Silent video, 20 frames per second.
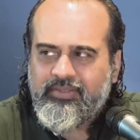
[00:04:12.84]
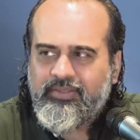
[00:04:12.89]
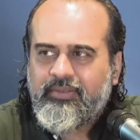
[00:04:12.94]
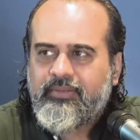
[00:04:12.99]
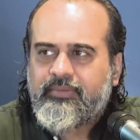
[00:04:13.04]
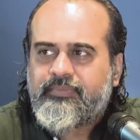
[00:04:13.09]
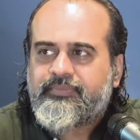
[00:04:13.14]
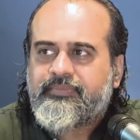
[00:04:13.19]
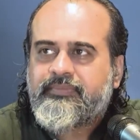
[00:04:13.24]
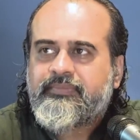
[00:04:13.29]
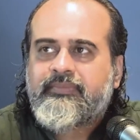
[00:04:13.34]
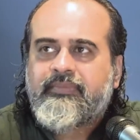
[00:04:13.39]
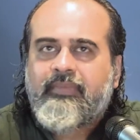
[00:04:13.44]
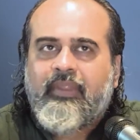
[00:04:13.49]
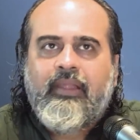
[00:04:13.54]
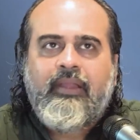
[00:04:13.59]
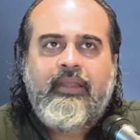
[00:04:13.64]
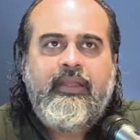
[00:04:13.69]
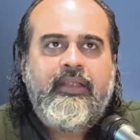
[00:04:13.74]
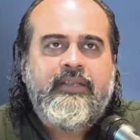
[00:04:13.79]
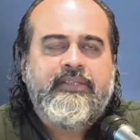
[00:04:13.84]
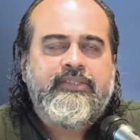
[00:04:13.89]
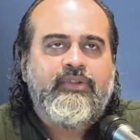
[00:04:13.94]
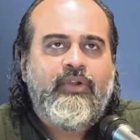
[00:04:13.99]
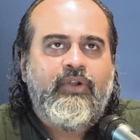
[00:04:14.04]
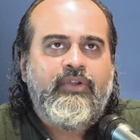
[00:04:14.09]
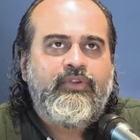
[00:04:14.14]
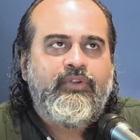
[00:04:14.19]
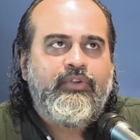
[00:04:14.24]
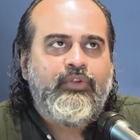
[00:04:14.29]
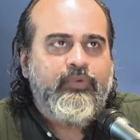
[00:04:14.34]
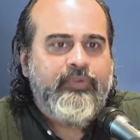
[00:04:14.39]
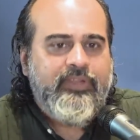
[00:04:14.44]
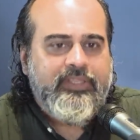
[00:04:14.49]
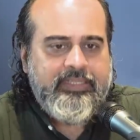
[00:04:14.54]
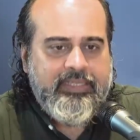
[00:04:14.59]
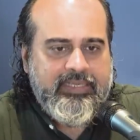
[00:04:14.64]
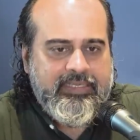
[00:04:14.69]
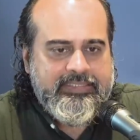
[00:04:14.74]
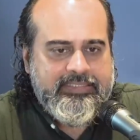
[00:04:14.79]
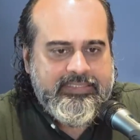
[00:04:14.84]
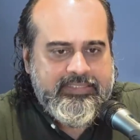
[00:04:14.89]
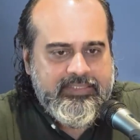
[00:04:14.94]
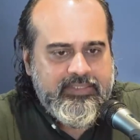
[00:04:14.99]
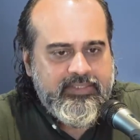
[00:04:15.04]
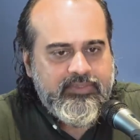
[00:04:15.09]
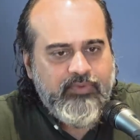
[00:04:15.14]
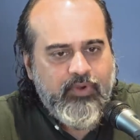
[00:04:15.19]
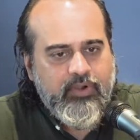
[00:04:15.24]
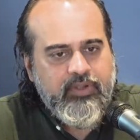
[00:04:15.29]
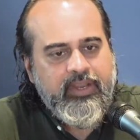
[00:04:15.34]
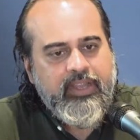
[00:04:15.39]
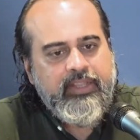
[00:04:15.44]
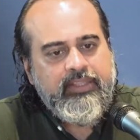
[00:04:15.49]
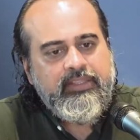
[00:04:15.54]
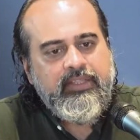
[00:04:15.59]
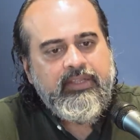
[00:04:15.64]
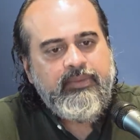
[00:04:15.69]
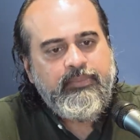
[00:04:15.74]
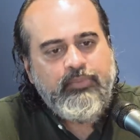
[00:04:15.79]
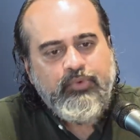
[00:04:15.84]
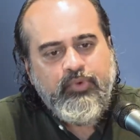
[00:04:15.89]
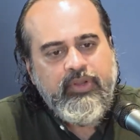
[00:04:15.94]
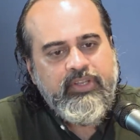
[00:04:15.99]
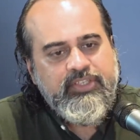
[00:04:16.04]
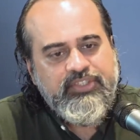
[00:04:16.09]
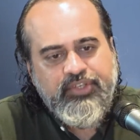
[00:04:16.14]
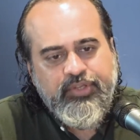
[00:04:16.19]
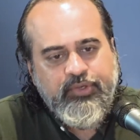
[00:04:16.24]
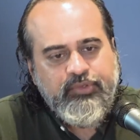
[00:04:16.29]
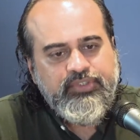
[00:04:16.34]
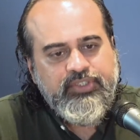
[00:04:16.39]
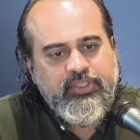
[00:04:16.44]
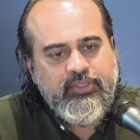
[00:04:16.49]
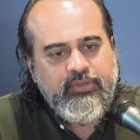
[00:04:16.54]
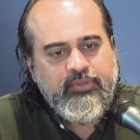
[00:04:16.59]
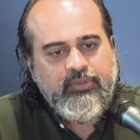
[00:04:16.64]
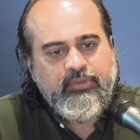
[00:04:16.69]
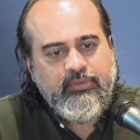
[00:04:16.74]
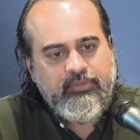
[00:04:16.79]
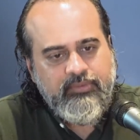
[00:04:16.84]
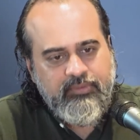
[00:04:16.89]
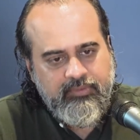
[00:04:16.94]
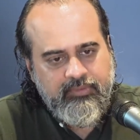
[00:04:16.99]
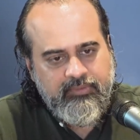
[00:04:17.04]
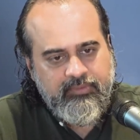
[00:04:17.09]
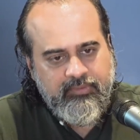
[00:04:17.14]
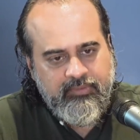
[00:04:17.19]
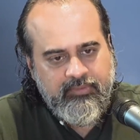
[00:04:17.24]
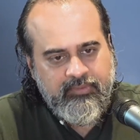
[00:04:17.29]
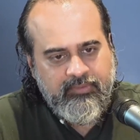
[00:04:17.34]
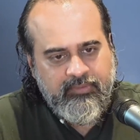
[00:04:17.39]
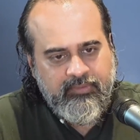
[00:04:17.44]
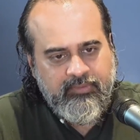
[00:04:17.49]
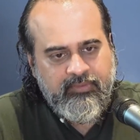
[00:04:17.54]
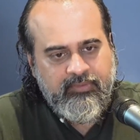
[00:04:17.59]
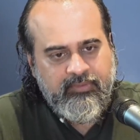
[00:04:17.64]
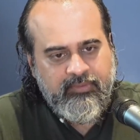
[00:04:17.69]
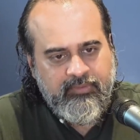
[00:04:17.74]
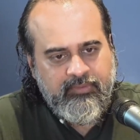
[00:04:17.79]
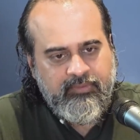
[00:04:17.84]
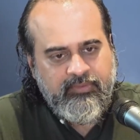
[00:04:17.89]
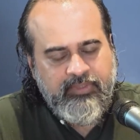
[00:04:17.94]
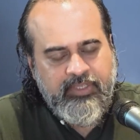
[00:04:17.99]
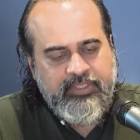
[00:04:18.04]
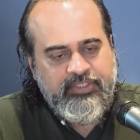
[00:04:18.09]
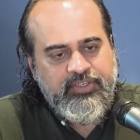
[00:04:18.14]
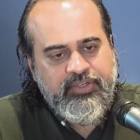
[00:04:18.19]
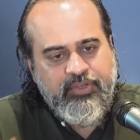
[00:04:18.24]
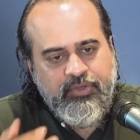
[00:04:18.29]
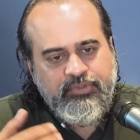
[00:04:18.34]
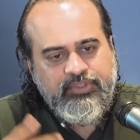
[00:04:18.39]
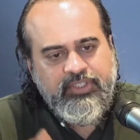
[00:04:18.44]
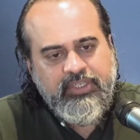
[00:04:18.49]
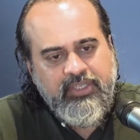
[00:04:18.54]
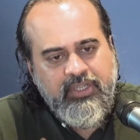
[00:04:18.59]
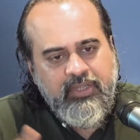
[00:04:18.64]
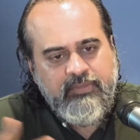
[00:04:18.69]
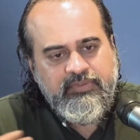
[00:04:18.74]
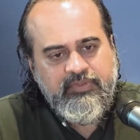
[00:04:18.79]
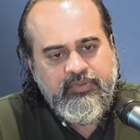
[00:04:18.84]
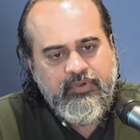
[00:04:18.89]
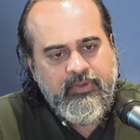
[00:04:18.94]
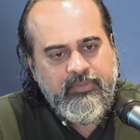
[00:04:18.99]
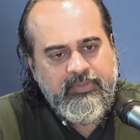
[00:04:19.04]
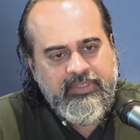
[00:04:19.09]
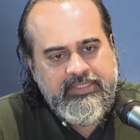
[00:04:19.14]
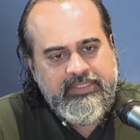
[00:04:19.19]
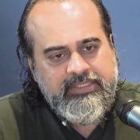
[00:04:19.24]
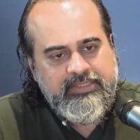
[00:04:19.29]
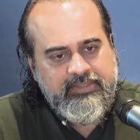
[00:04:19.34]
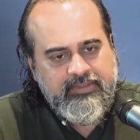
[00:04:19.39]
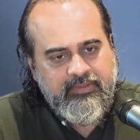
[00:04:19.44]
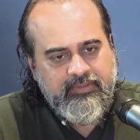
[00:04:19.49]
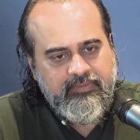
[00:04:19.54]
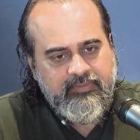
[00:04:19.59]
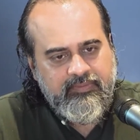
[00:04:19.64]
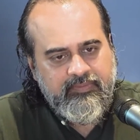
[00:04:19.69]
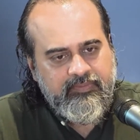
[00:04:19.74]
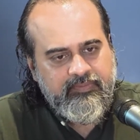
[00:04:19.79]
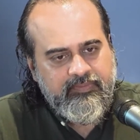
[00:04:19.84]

So it's got to do with us. What can the poor institution do? The institution comes from us.